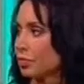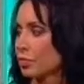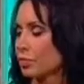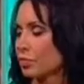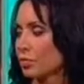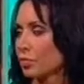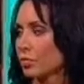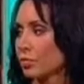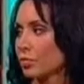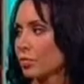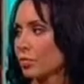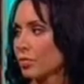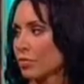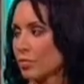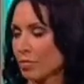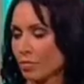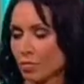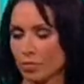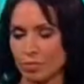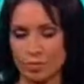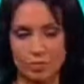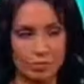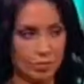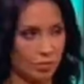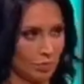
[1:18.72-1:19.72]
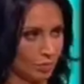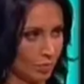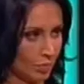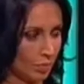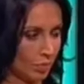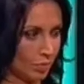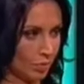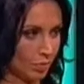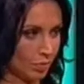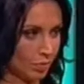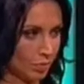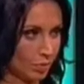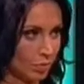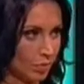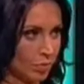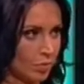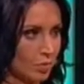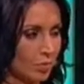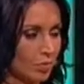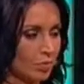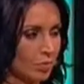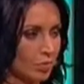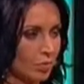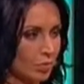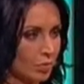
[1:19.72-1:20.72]

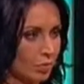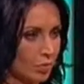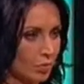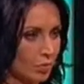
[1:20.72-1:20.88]
(not speaking)